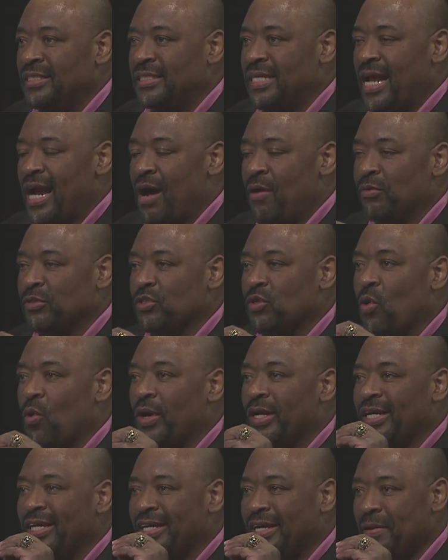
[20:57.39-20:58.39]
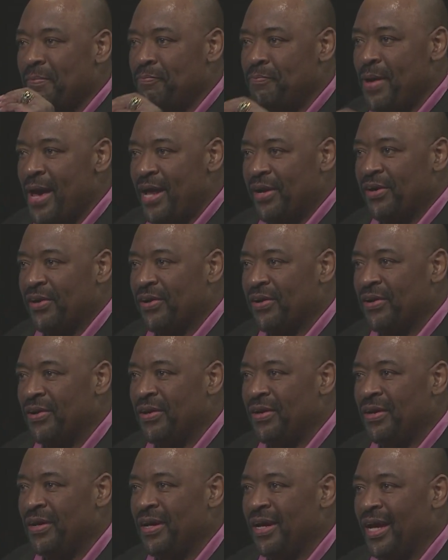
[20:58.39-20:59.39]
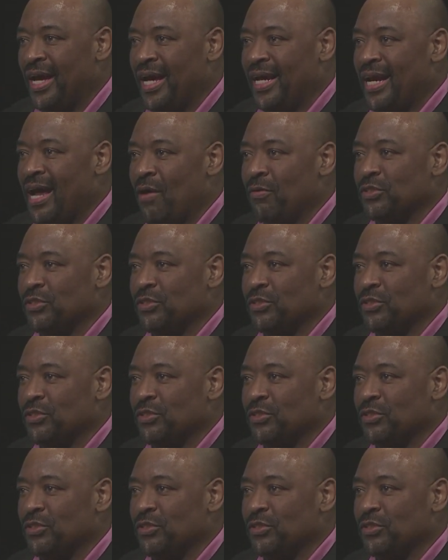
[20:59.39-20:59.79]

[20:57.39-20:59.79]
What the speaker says: that I was going to get better and I